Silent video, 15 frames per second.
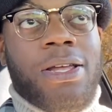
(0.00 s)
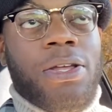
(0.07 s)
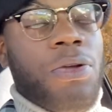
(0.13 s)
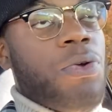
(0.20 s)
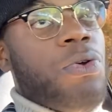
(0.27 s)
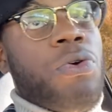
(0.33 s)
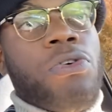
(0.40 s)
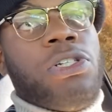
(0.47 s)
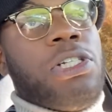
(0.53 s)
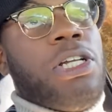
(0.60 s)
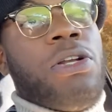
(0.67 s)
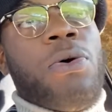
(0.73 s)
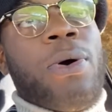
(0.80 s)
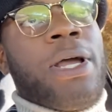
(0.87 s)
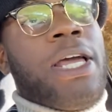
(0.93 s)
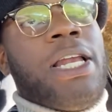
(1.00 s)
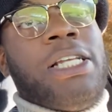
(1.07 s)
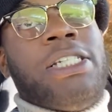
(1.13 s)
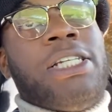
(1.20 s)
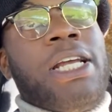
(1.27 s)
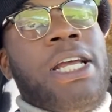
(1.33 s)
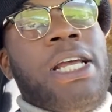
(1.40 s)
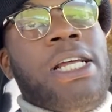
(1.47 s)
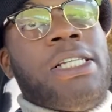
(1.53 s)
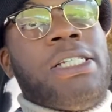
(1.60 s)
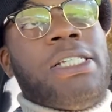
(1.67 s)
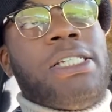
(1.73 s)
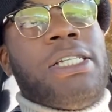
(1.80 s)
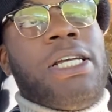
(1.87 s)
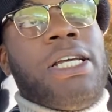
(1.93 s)
You usually don't get a
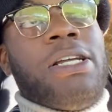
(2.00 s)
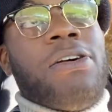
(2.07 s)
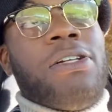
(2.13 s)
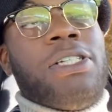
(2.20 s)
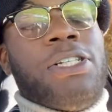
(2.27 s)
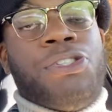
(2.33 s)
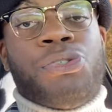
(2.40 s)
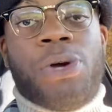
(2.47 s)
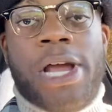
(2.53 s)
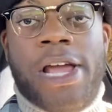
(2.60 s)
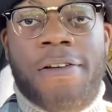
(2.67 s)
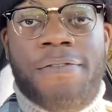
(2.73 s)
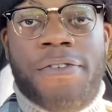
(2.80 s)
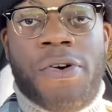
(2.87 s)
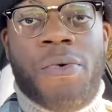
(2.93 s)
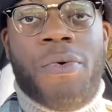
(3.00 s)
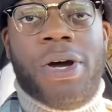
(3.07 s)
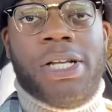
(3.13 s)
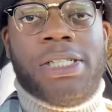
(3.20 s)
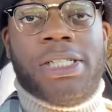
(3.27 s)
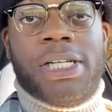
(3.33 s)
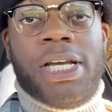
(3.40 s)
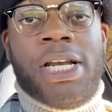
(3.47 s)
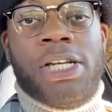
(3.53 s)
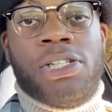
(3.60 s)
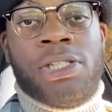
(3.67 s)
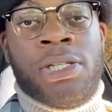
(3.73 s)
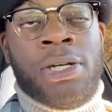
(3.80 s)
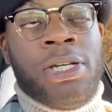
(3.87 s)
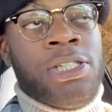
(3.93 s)
chance to trade for a
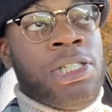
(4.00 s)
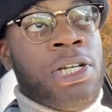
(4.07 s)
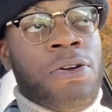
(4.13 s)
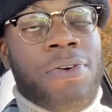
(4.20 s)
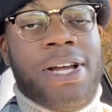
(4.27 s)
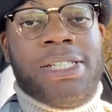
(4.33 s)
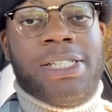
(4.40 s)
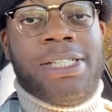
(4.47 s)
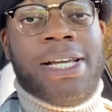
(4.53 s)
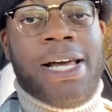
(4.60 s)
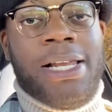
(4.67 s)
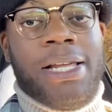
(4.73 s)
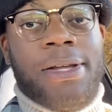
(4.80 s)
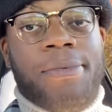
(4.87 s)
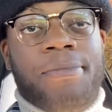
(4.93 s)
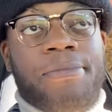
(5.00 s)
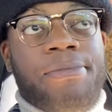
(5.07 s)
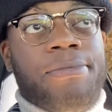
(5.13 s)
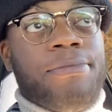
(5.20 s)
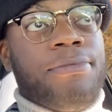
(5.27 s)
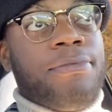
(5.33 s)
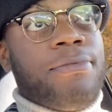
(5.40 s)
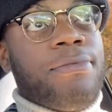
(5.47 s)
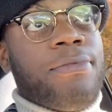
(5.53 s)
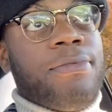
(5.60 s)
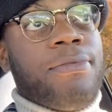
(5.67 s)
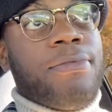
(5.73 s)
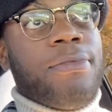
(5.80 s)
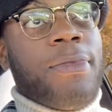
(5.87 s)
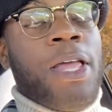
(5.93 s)
once-in-a-generation talent.
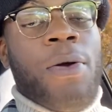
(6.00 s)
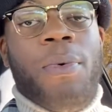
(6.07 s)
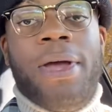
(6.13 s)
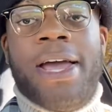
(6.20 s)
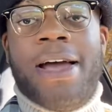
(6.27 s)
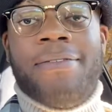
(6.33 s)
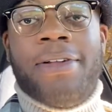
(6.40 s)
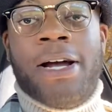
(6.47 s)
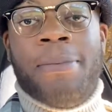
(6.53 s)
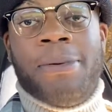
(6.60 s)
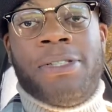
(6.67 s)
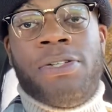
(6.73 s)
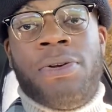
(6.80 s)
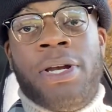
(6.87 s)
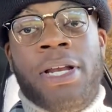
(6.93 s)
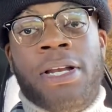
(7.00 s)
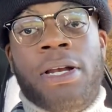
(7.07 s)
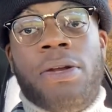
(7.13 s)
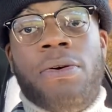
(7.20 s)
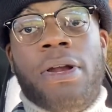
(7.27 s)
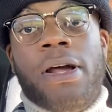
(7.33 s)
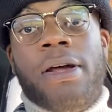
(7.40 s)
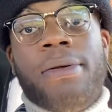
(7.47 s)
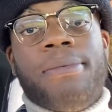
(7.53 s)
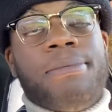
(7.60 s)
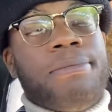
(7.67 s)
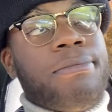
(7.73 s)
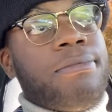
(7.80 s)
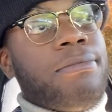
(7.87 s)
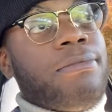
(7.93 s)
And we have the opportunity to do that.
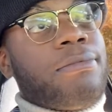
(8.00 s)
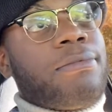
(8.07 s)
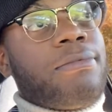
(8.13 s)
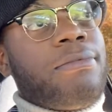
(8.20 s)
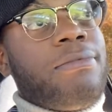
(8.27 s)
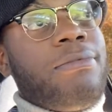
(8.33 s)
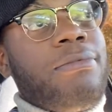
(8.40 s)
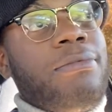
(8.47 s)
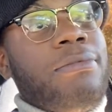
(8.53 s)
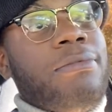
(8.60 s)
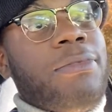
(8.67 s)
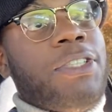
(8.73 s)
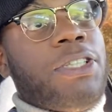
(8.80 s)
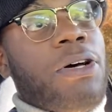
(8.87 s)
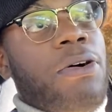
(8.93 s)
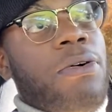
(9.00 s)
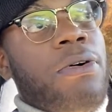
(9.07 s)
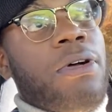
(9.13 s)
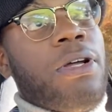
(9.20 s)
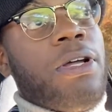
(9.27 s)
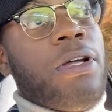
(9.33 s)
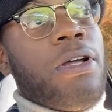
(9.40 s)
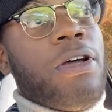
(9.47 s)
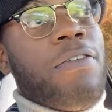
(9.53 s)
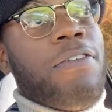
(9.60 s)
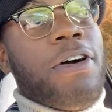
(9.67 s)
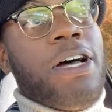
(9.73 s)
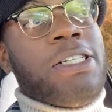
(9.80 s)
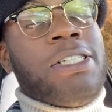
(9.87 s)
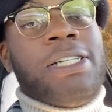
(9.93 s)
So,
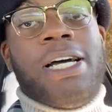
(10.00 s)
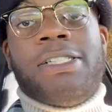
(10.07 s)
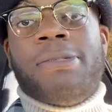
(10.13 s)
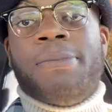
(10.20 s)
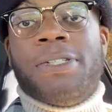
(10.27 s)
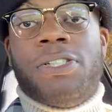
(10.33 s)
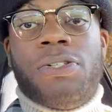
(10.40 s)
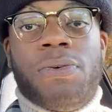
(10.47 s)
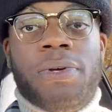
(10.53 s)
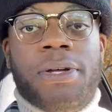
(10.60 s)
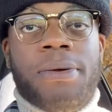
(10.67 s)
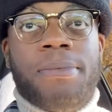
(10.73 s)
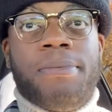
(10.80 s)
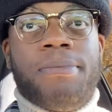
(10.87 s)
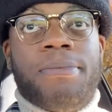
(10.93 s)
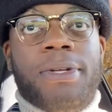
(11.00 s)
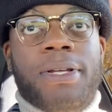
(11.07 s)
for us not to pursue him,